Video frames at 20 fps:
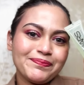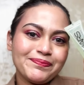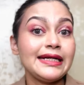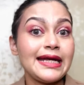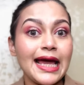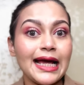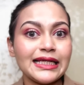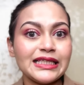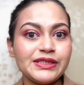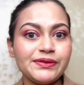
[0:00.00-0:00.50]

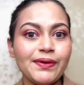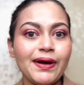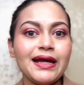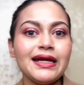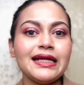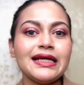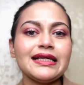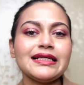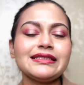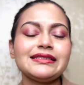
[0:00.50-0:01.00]
Next
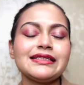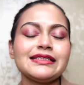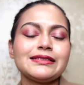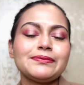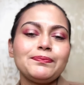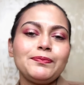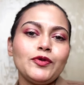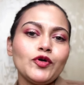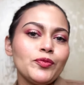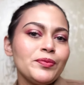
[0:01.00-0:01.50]
one is this
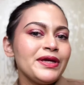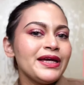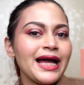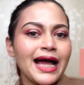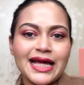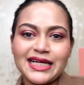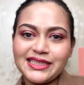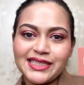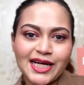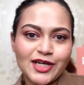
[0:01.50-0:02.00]
Blooming
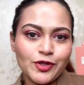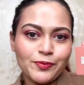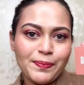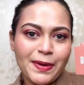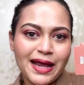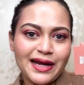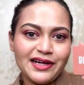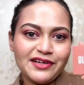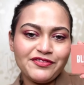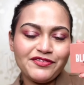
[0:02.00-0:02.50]
Eyeshadow
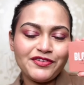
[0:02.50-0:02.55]
Palette